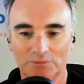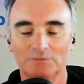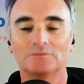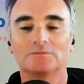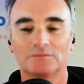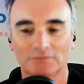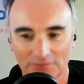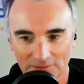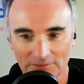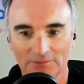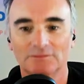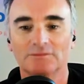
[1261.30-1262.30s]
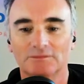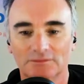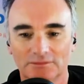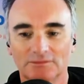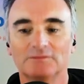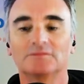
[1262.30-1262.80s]

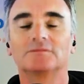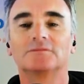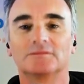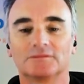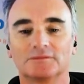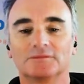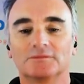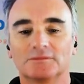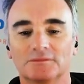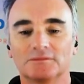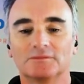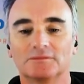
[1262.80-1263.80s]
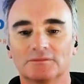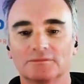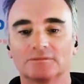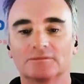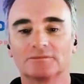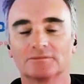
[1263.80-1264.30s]

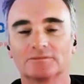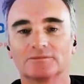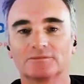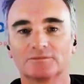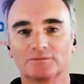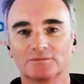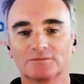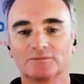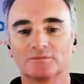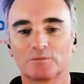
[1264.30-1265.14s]
The person shown says nothing.